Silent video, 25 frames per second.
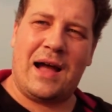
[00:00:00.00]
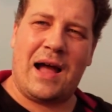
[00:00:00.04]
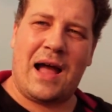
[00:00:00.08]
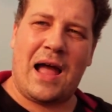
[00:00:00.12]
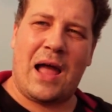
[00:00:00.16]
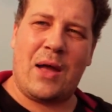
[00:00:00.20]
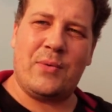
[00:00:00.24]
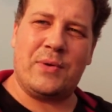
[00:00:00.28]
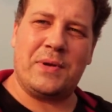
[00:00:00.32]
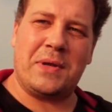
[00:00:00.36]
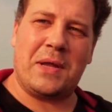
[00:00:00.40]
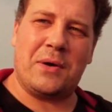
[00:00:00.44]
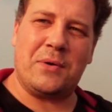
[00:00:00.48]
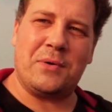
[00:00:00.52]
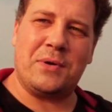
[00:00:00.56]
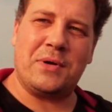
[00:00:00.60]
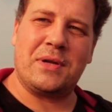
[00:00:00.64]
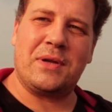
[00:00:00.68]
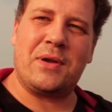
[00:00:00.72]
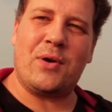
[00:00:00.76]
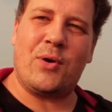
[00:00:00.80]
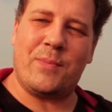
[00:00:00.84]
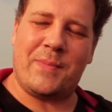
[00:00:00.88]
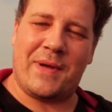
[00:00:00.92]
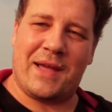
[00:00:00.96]
I will now
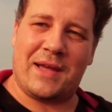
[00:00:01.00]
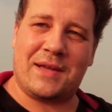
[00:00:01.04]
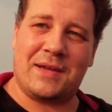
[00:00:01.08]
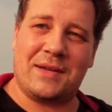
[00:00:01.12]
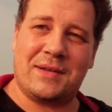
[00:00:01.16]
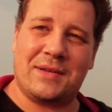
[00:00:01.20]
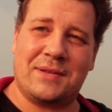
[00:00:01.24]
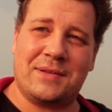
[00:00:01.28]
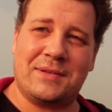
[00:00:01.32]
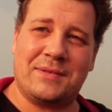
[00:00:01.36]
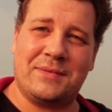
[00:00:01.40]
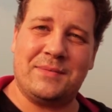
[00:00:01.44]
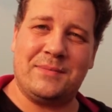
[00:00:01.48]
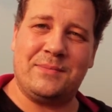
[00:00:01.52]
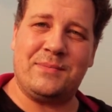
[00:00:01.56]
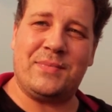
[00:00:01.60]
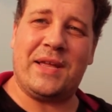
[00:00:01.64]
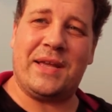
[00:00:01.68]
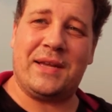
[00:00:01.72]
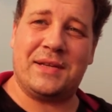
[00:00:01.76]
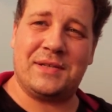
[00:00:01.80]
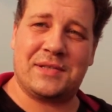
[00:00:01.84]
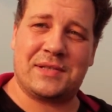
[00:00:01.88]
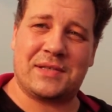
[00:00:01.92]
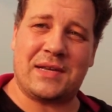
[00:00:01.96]
go back
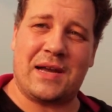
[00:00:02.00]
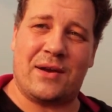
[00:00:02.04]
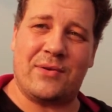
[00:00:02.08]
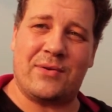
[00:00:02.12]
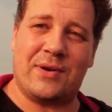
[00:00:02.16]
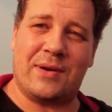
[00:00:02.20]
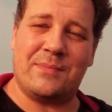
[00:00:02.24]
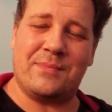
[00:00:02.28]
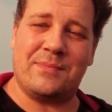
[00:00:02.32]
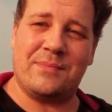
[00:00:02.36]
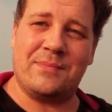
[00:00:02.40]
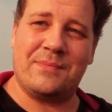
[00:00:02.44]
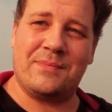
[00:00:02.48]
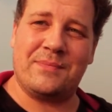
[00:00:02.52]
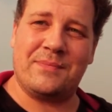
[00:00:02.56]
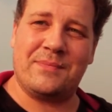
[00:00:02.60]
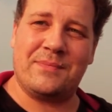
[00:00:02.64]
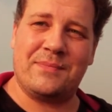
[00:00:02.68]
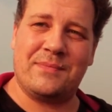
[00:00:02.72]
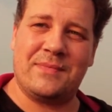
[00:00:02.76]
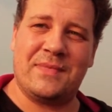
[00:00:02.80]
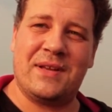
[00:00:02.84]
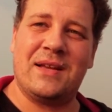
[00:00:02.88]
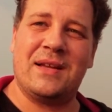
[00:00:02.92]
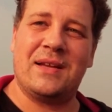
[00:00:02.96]
playing Skyrim
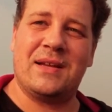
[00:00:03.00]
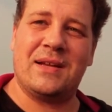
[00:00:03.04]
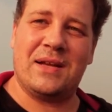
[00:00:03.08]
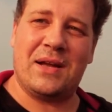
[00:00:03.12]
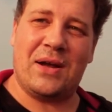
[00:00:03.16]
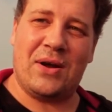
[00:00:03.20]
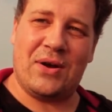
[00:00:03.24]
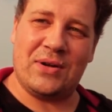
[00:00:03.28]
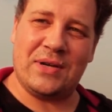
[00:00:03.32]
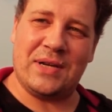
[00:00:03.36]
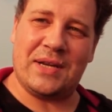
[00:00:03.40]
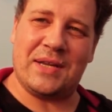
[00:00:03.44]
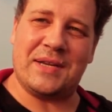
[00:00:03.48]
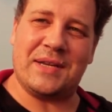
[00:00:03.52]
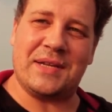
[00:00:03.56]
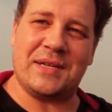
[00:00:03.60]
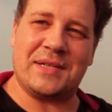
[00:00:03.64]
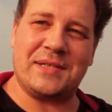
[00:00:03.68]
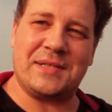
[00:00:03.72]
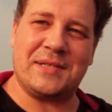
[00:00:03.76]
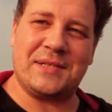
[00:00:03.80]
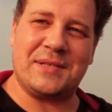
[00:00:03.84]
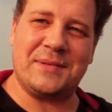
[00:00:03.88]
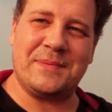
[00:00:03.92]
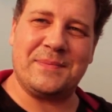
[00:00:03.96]
on
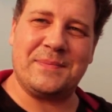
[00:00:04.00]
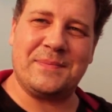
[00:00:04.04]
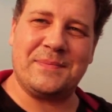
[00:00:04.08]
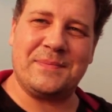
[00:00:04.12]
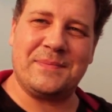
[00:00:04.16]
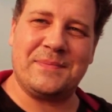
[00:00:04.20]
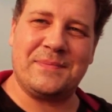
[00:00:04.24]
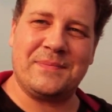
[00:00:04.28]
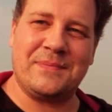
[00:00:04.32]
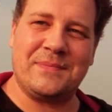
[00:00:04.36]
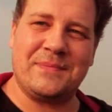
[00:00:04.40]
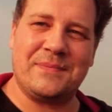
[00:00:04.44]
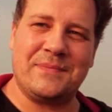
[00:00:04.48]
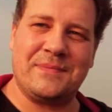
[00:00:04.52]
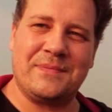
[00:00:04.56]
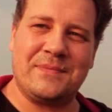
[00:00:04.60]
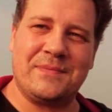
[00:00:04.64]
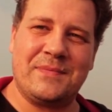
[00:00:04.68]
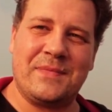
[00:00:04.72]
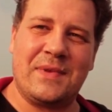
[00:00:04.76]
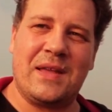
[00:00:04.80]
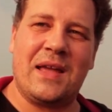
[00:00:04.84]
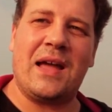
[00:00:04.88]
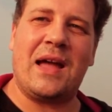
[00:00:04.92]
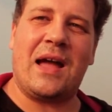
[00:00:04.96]
Linux.
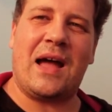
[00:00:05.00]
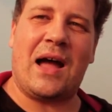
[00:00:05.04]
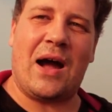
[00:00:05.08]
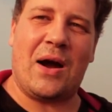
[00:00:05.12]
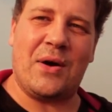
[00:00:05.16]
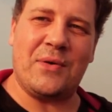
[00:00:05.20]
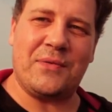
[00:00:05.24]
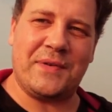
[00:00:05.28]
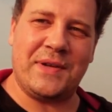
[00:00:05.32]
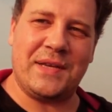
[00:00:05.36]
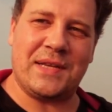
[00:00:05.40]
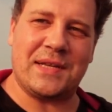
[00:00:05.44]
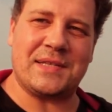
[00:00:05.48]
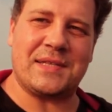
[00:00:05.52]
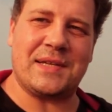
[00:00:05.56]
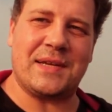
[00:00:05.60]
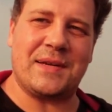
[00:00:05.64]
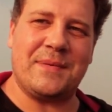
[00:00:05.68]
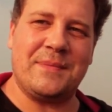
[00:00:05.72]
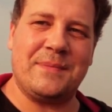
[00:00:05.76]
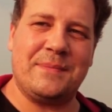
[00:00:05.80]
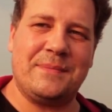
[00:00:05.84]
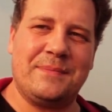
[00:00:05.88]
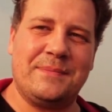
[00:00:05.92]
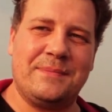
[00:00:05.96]
Auf Wiedersehen.